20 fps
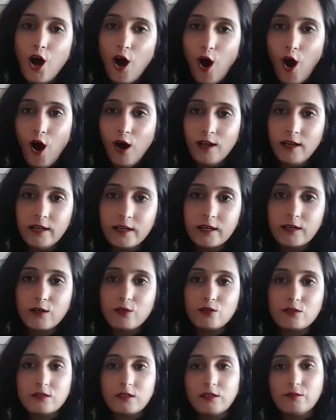
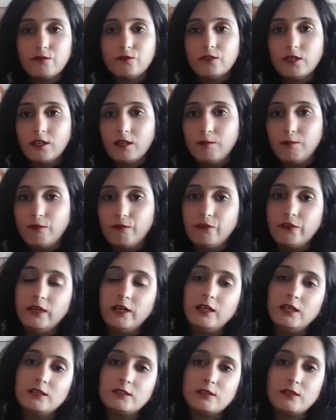all-inclusive dinner
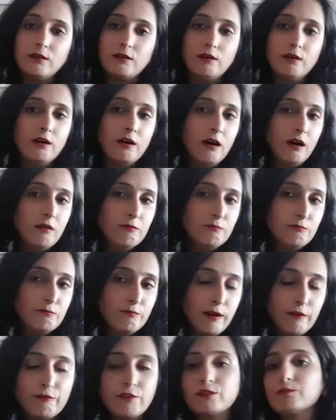buffets or
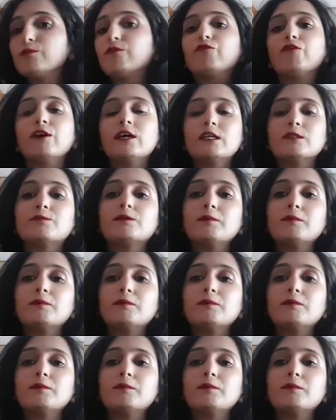breakfast buffets,